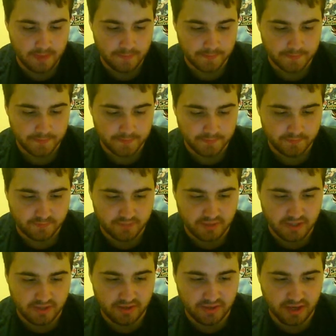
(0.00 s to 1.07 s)
That's
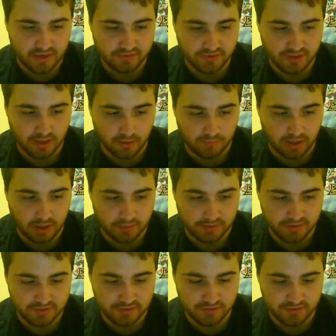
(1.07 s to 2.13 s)
all I can do, because
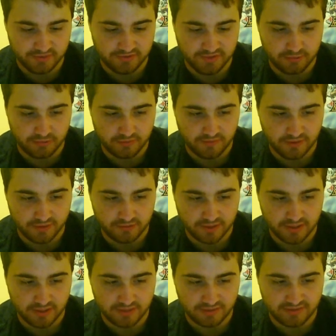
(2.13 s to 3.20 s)
if I go to the Stitch
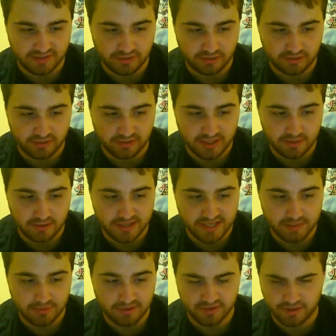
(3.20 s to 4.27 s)
level, it's just going to be
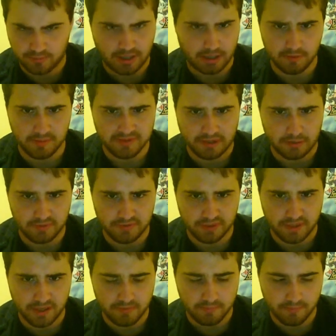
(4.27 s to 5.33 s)
even harder, and
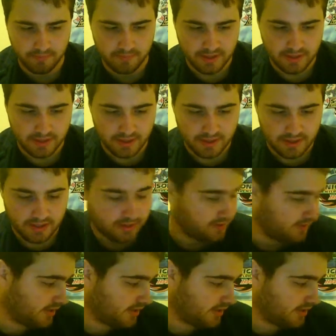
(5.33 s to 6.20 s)
that's going to take a while.